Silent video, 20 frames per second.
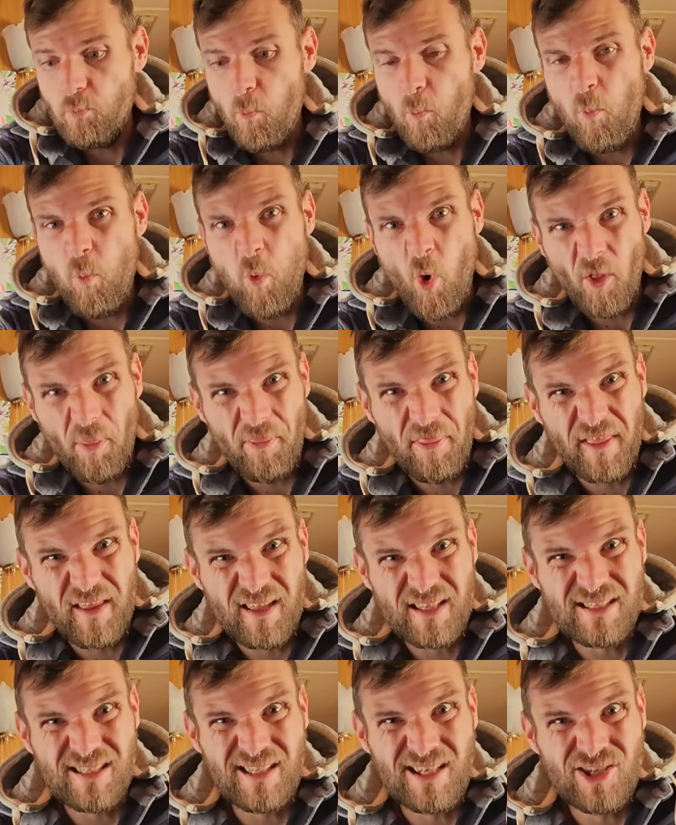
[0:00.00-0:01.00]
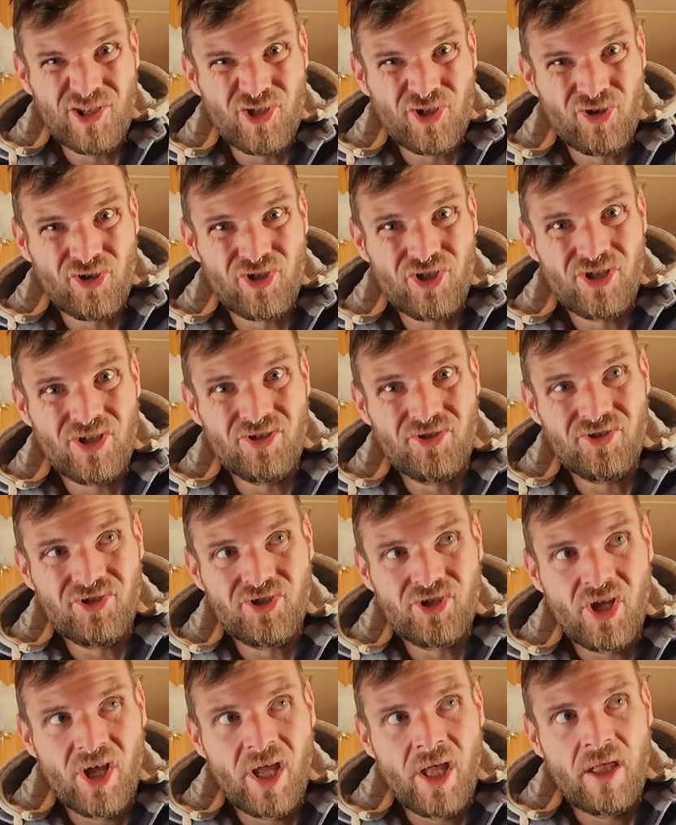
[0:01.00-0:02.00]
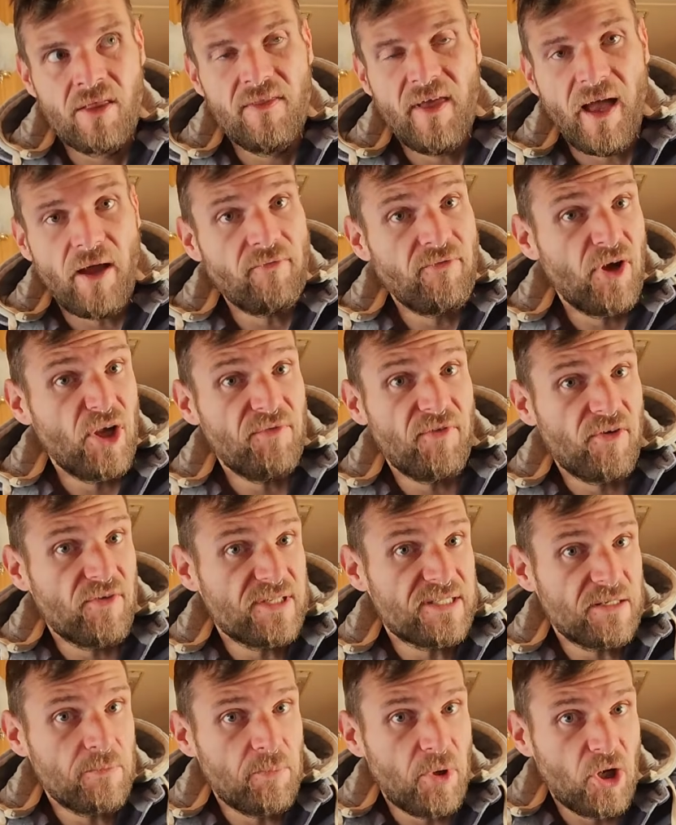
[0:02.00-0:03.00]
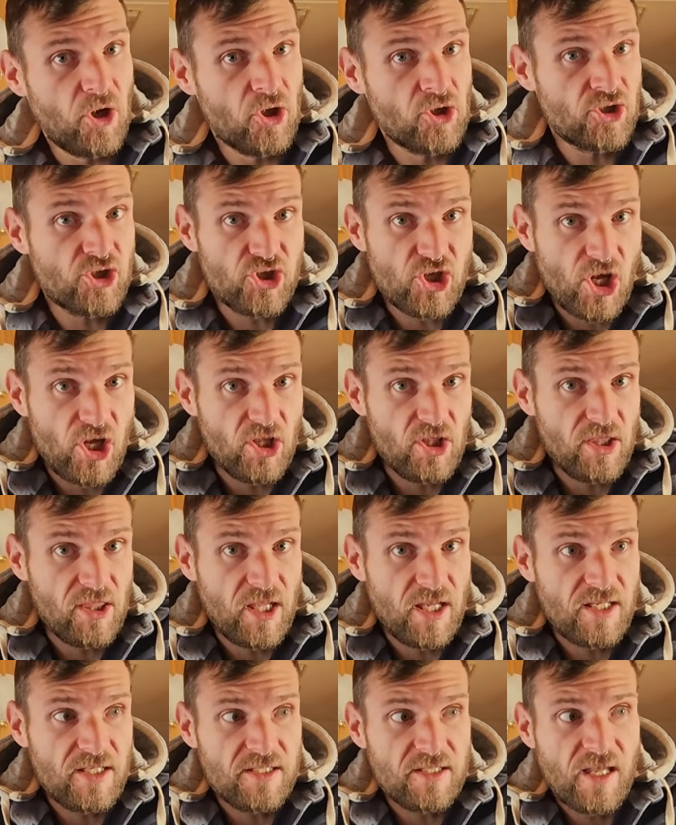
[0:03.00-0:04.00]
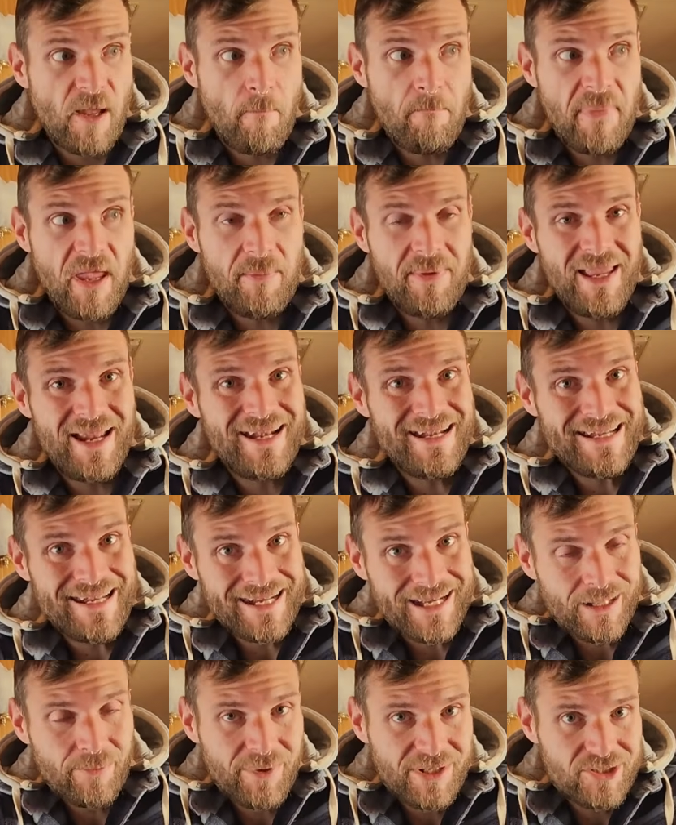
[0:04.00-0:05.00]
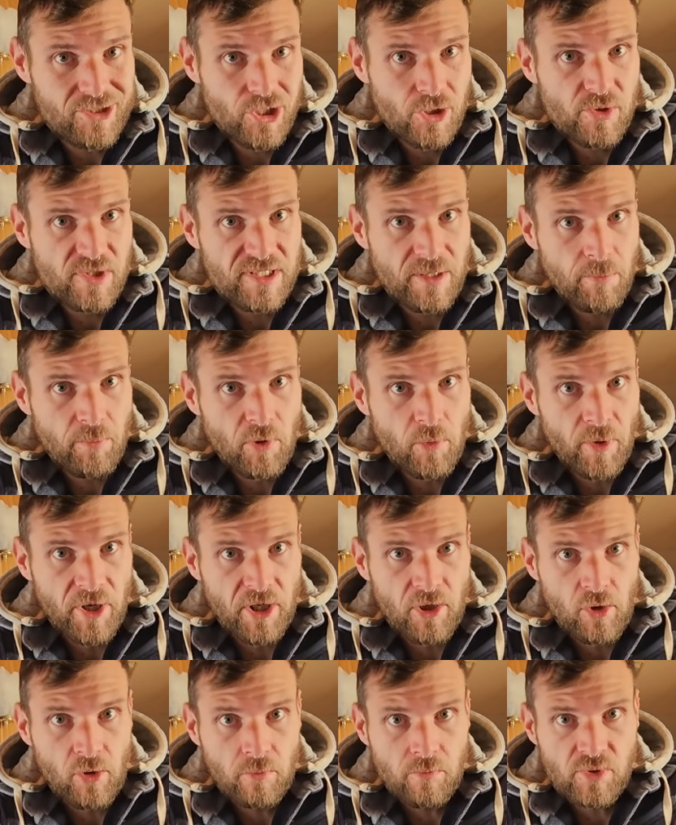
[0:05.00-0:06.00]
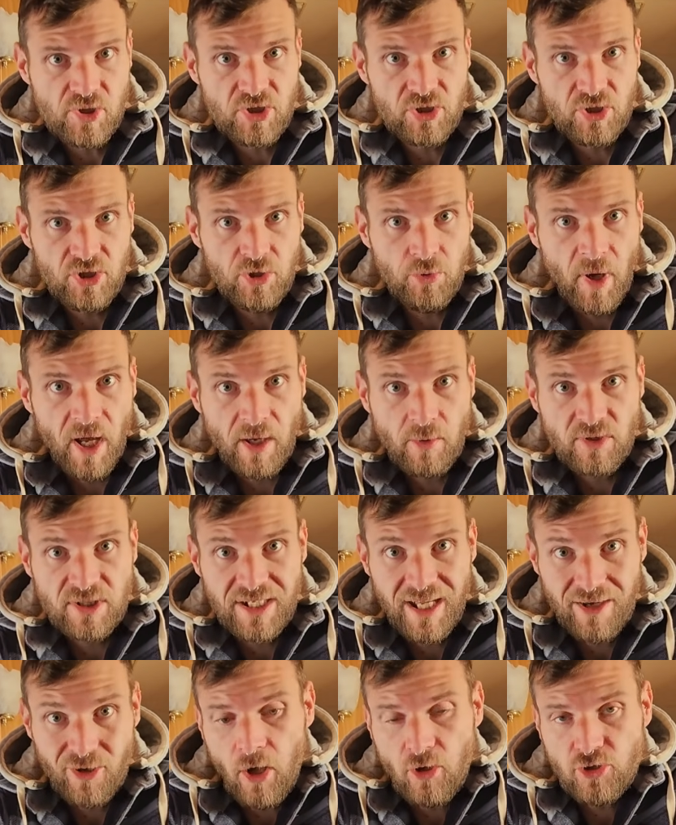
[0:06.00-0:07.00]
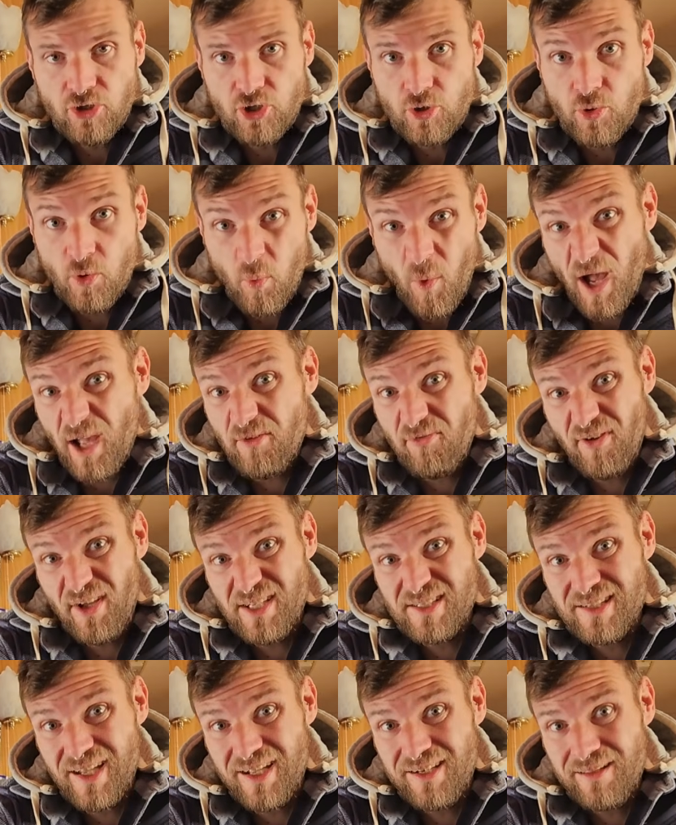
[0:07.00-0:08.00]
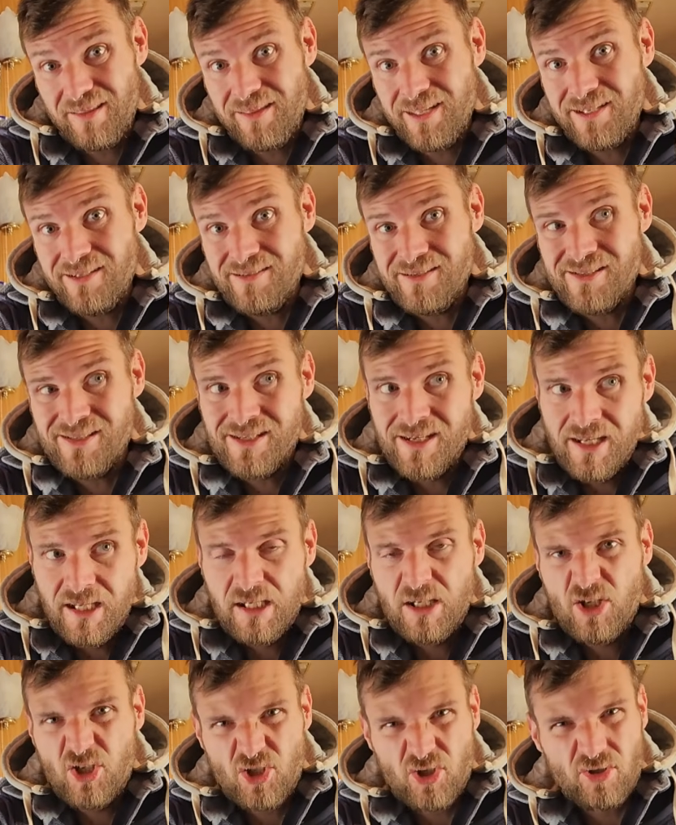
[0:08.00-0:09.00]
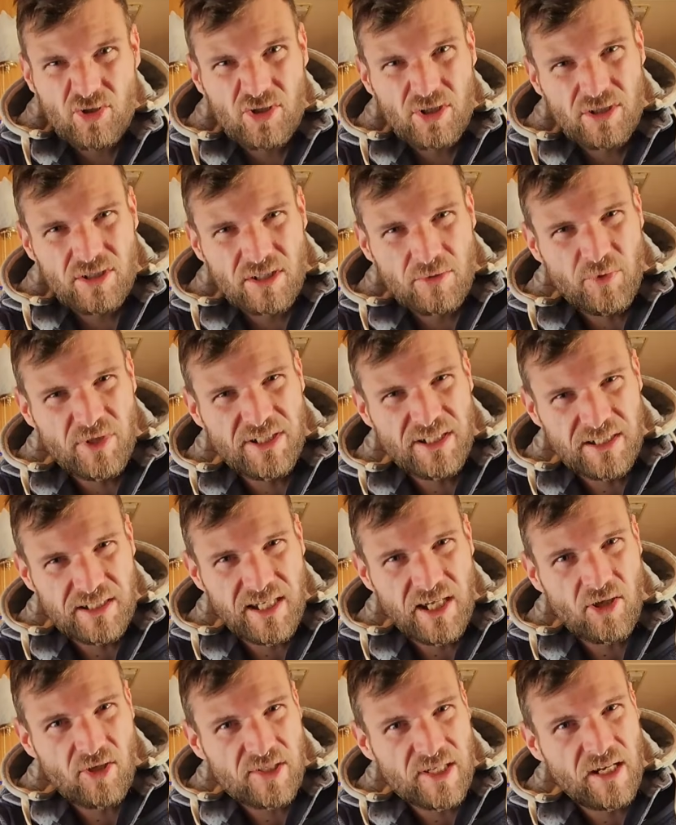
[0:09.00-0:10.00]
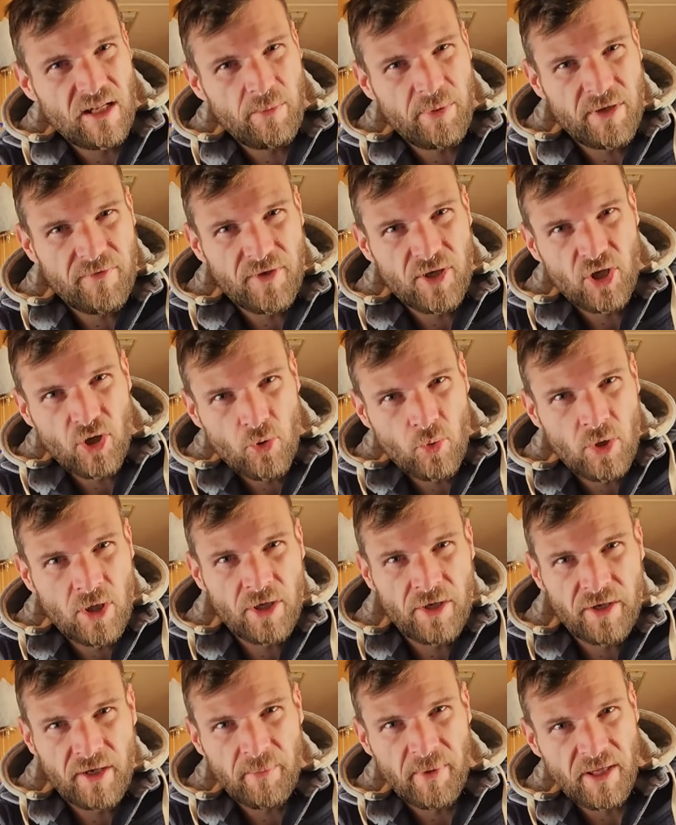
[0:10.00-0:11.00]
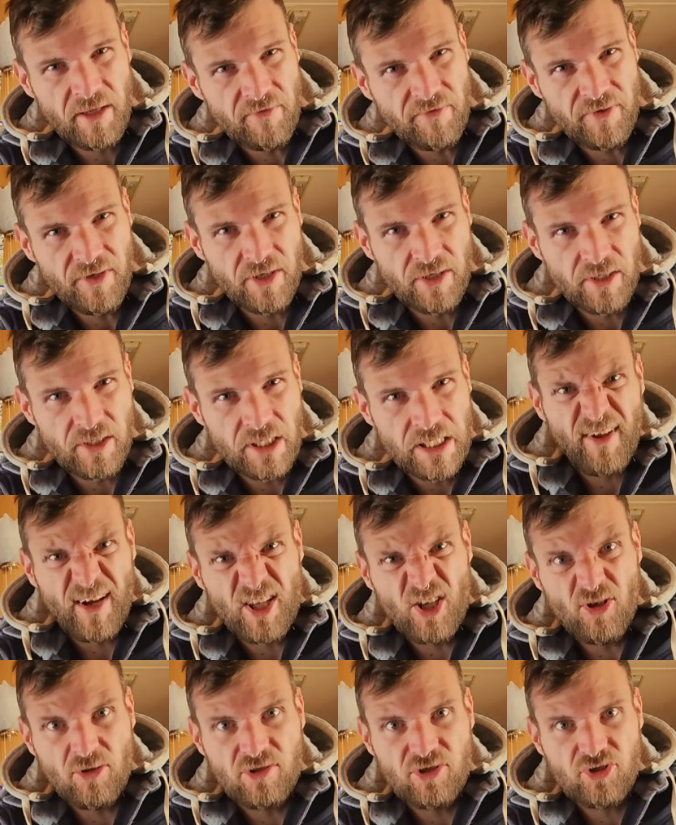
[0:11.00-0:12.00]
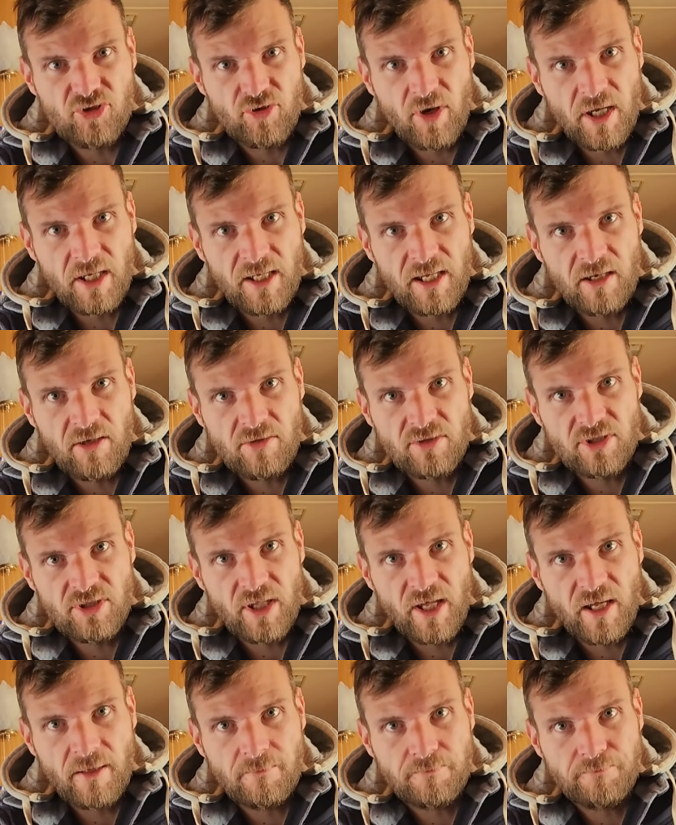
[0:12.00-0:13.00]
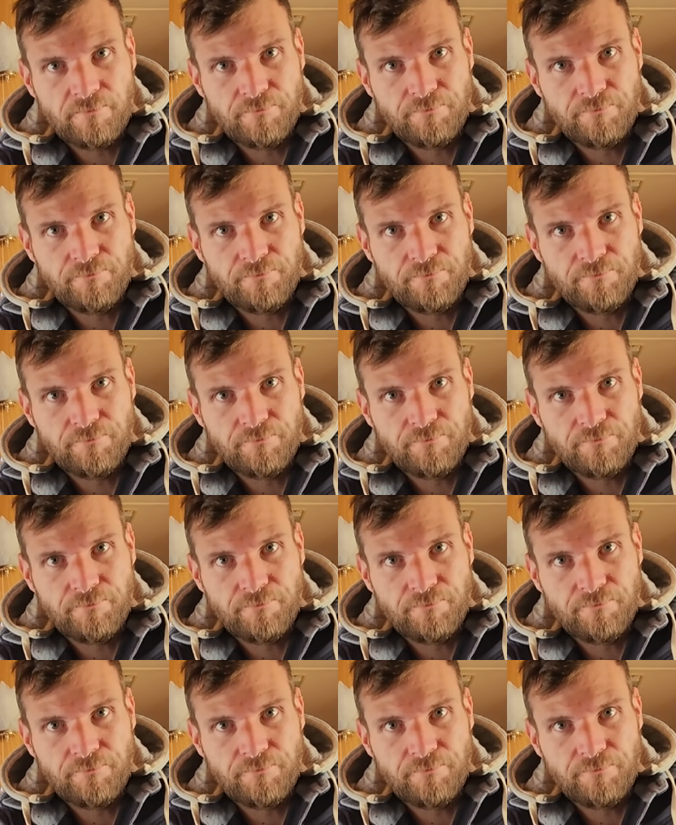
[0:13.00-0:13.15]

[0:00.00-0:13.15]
One thing is the instructions. They are very, very simple on certain things, maybe a little bit too simple when it comes to how to get onto the Wi-Fi side of things. So it did take us a little bit of a Google and a bit of a fanny on to try and get onto that.